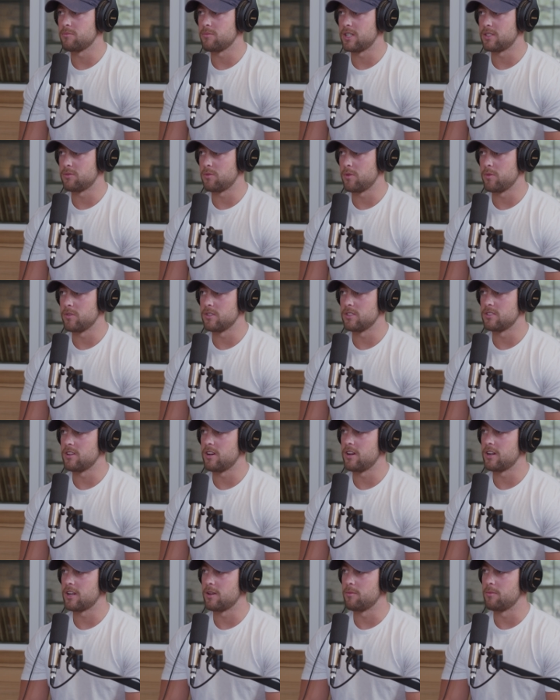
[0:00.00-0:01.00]
back to what we were just
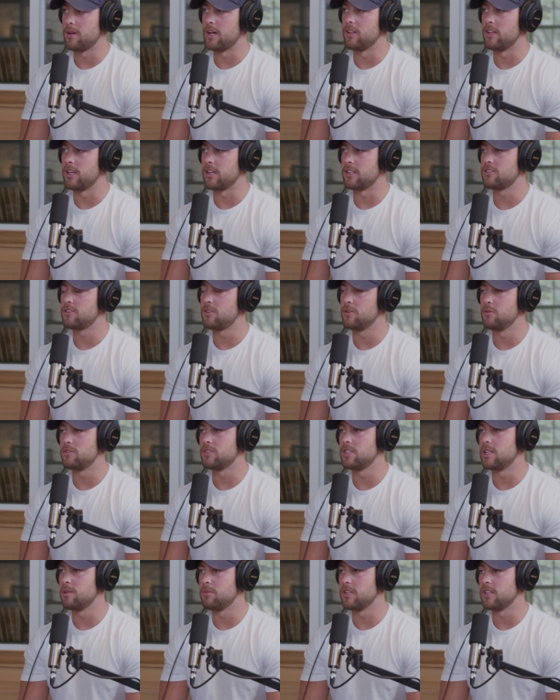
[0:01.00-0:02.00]
talking about, like 2
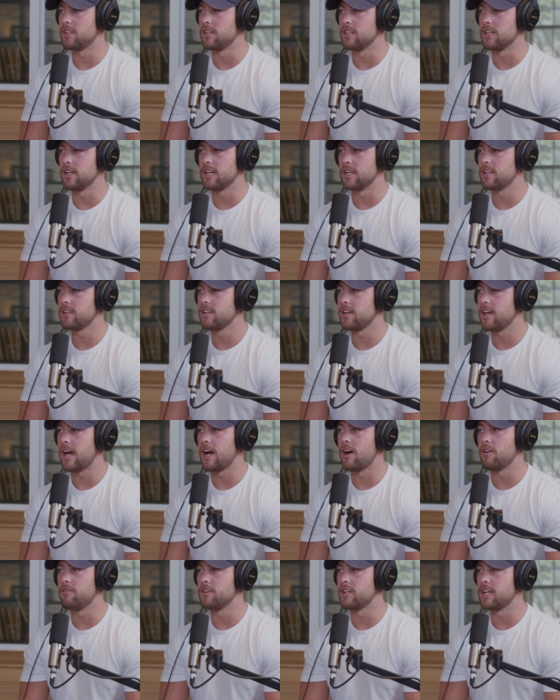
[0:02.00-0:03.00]
seemingly like
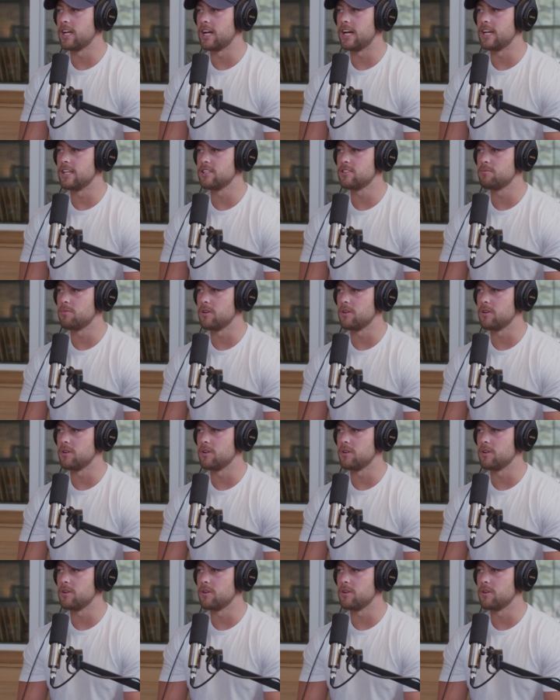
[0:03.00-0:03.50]
alpha guys,